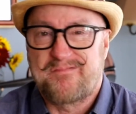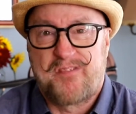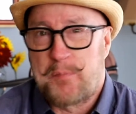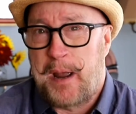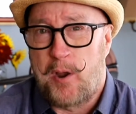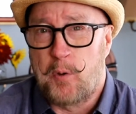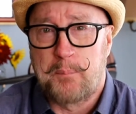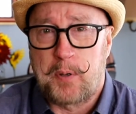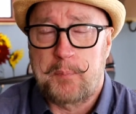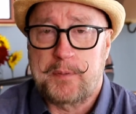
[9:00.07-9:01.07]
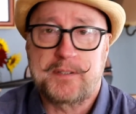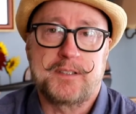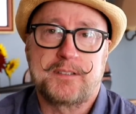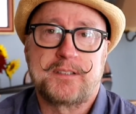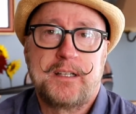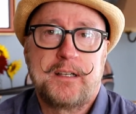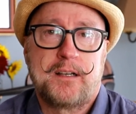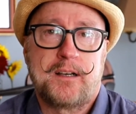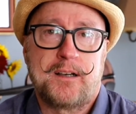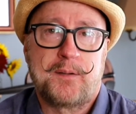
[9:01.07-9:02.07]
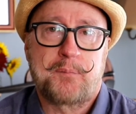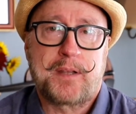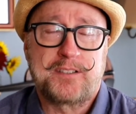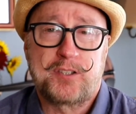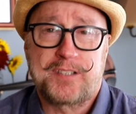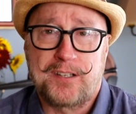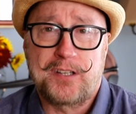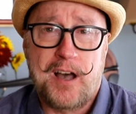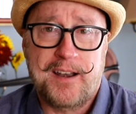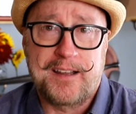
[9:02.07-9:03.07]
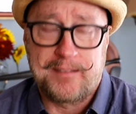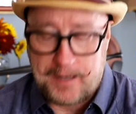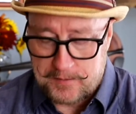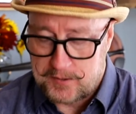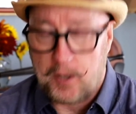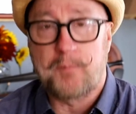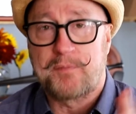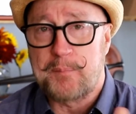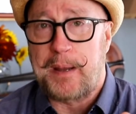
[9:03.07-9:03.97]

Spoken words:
for my own purposes, because there's a lot in there. So the